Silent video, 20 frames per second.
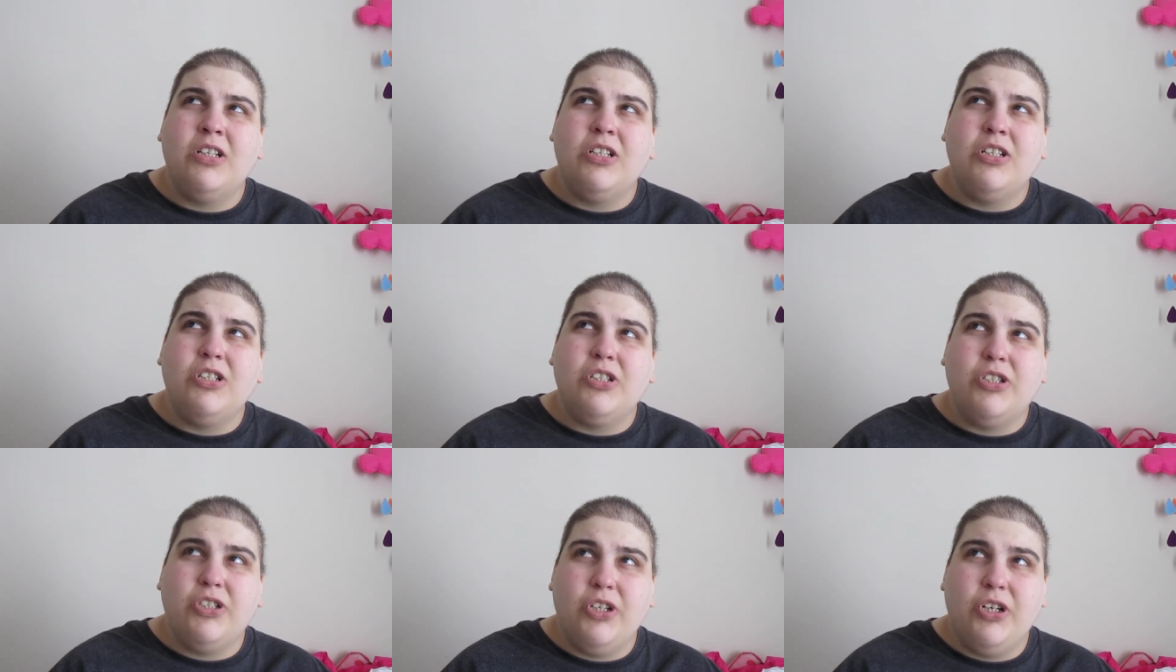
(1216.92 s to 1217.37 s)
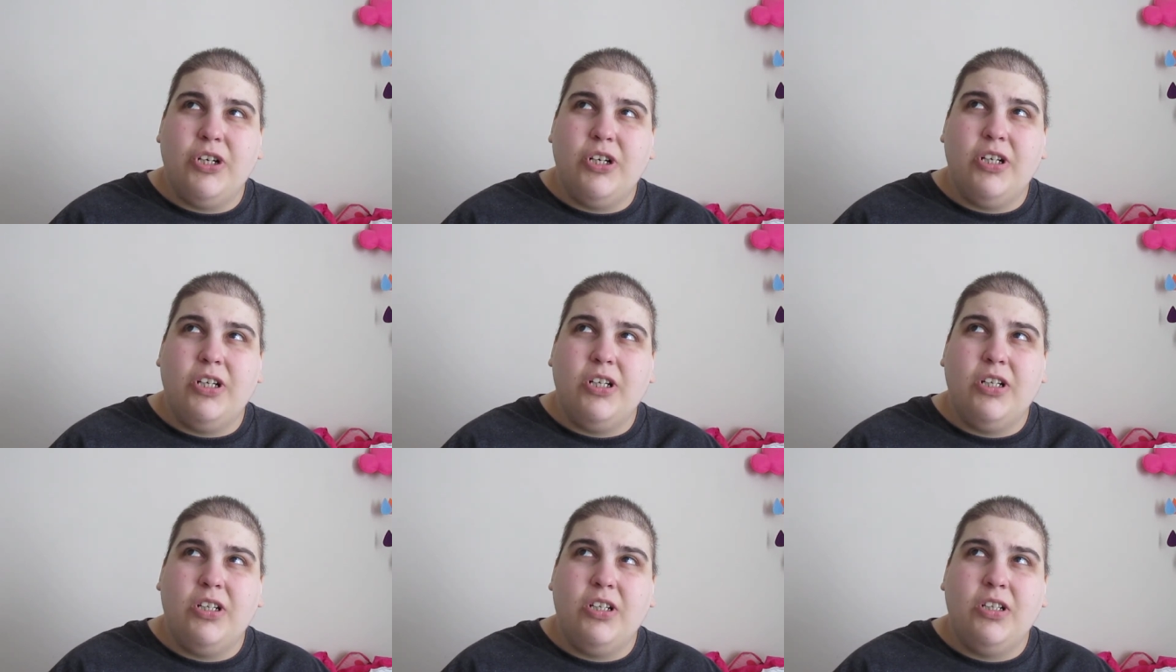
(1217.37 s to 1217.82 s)

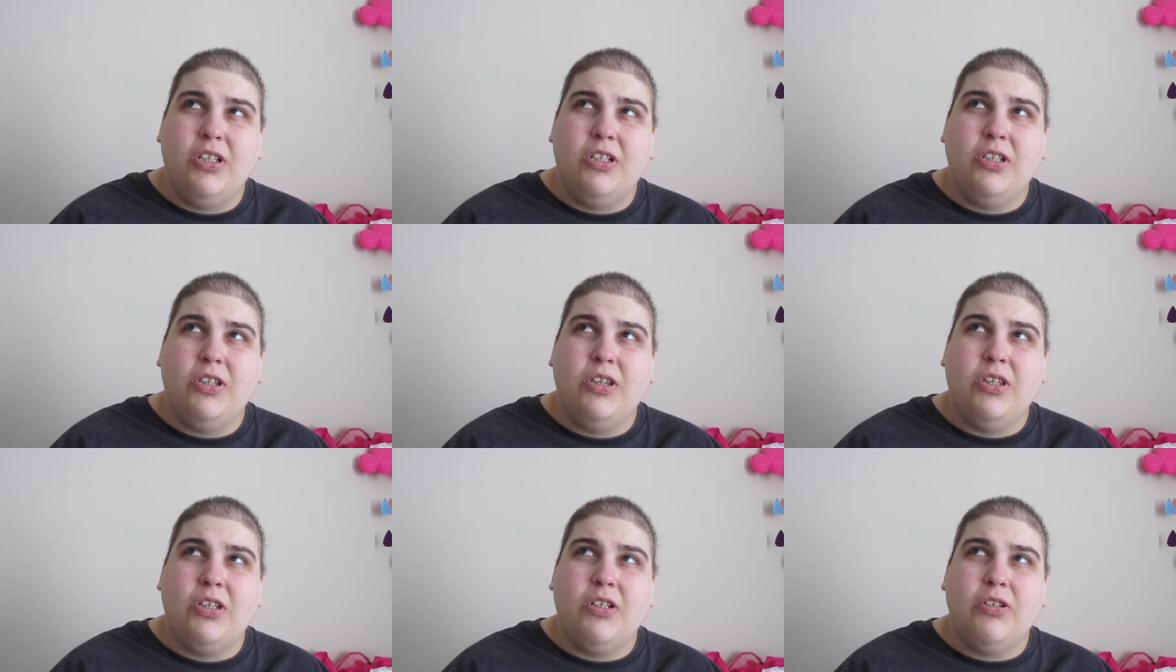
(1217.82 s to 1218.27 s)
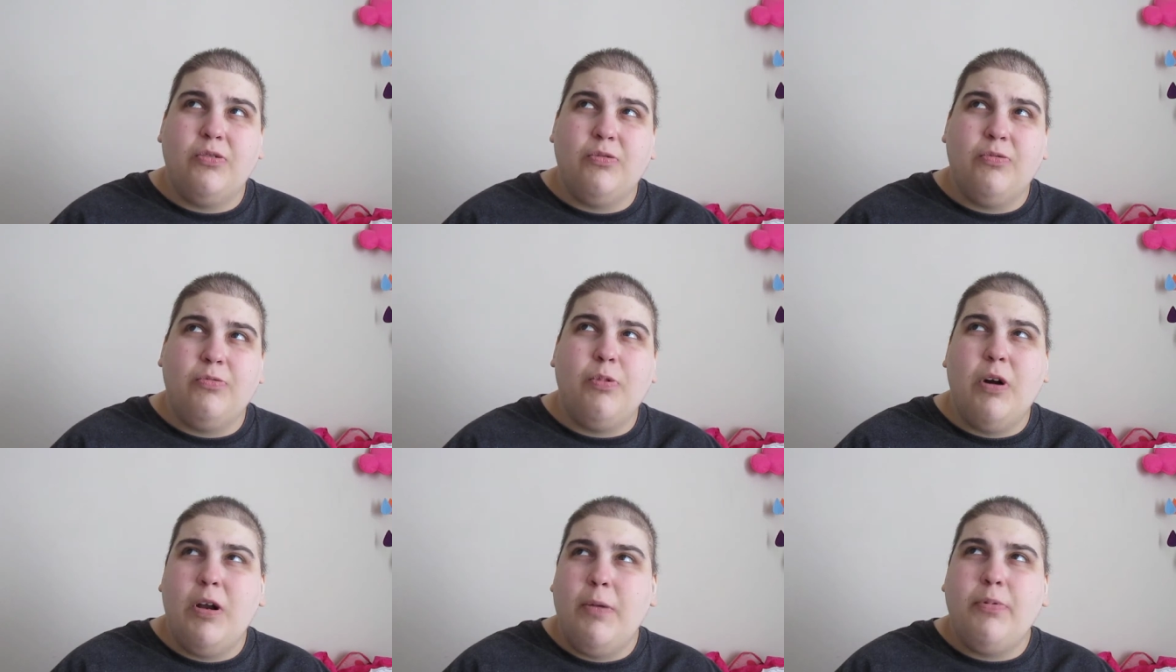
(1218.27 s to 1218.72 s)
shirt the
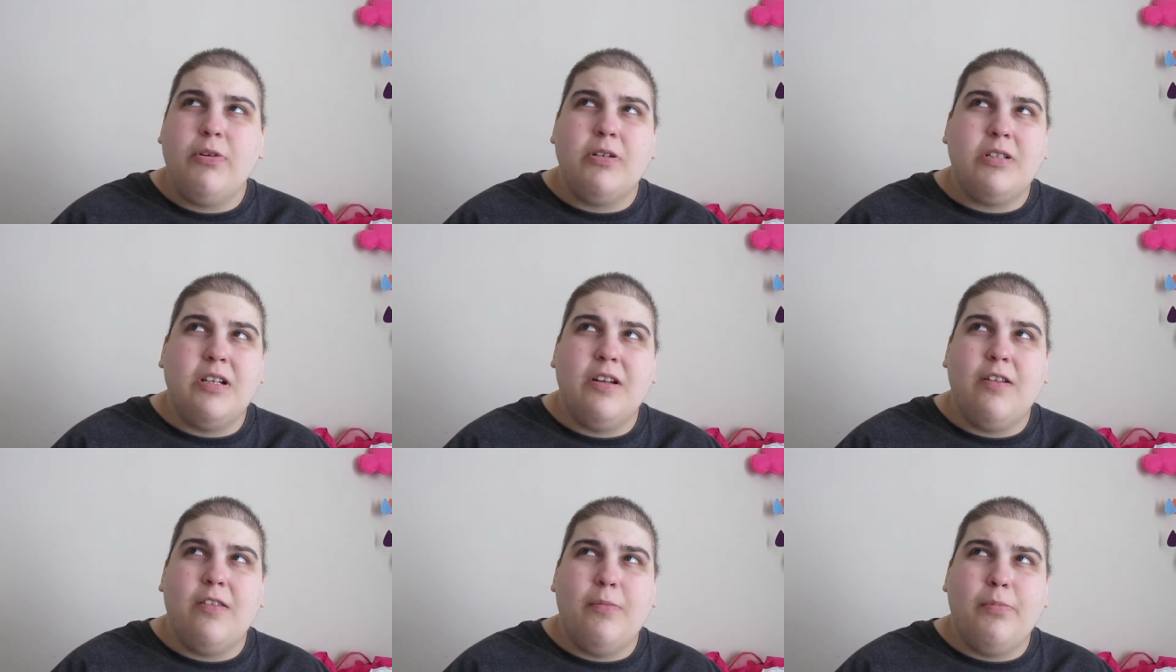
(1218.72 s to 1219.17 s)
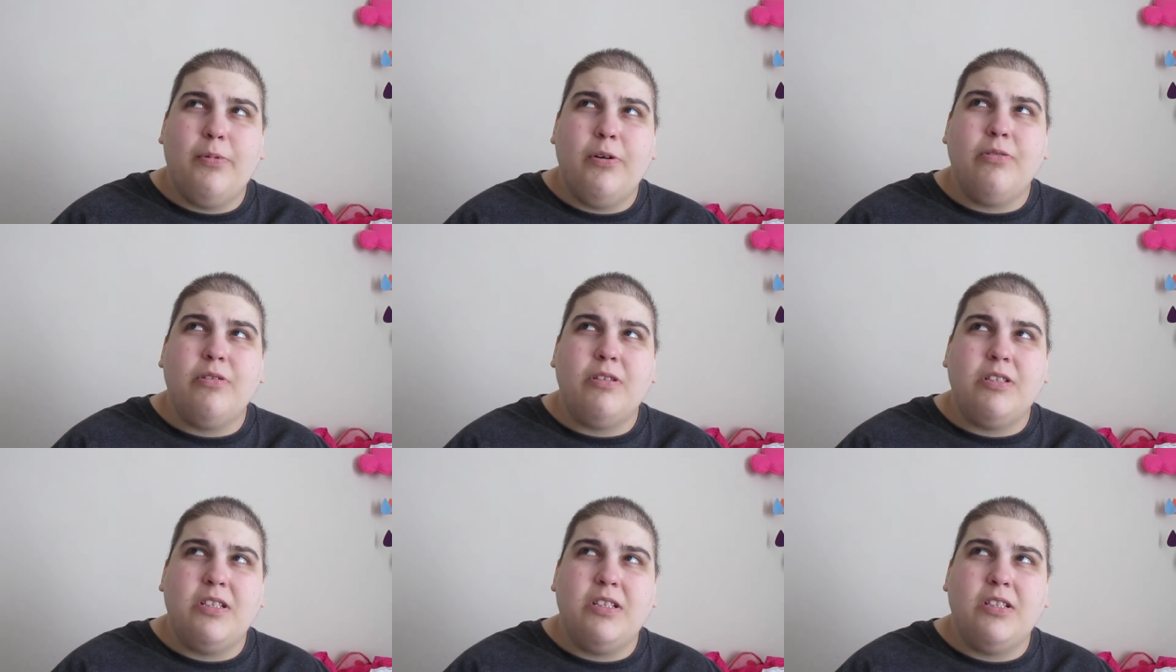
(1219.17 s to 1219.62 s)
20% of the
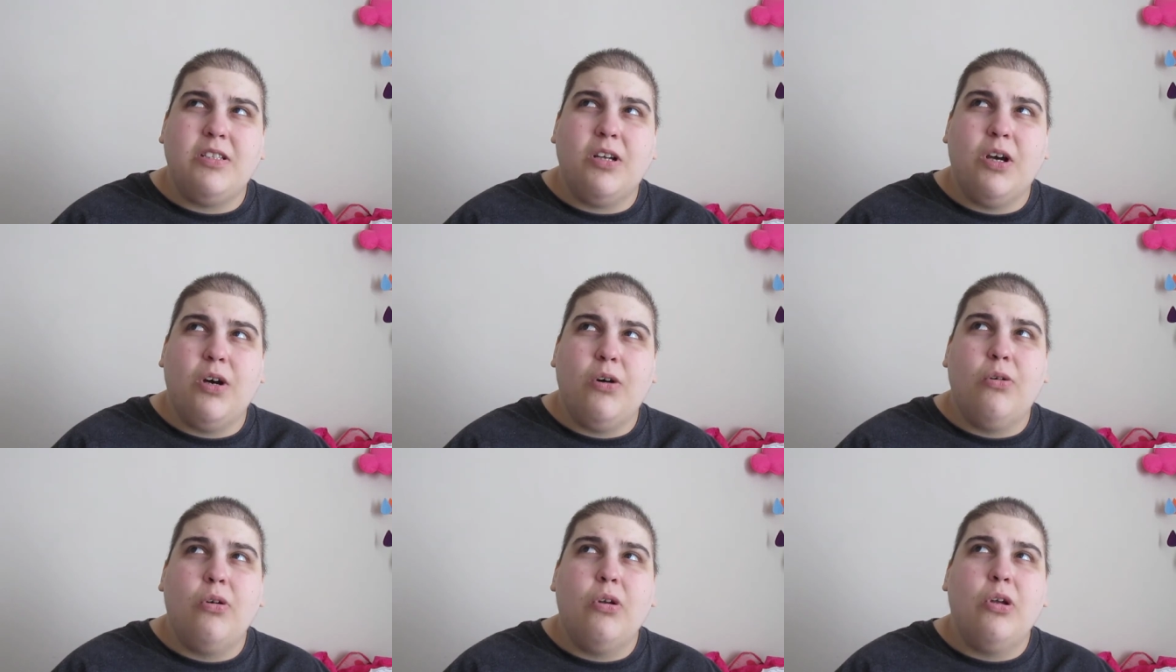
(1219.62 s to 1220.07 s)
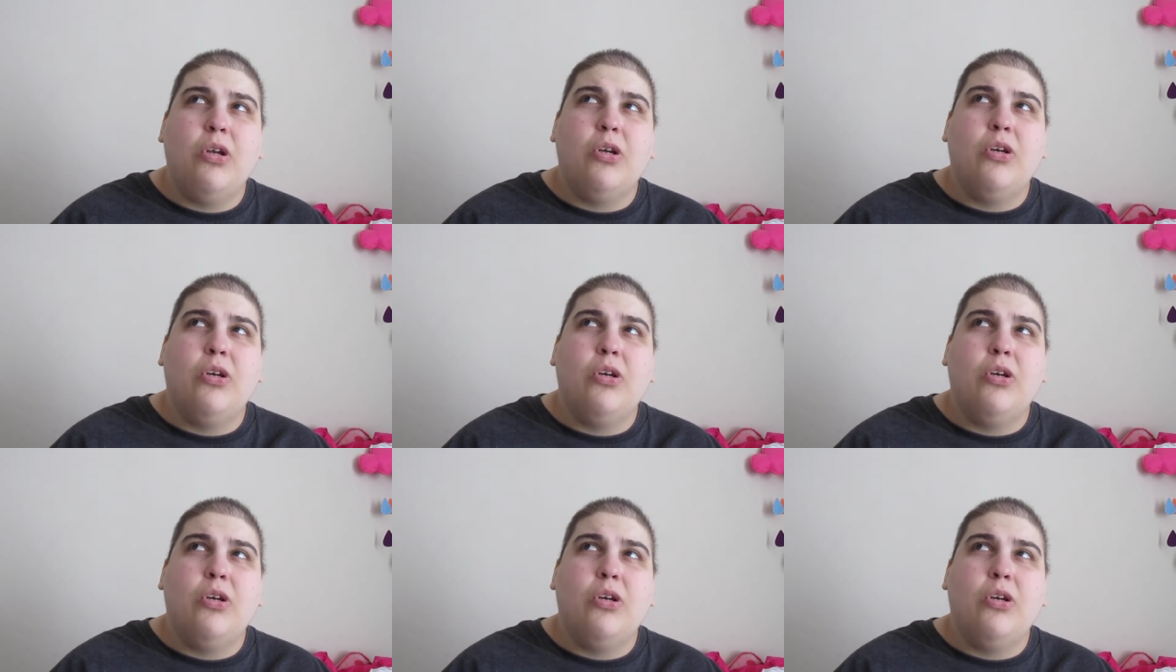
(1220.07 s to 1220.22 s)
proceeds go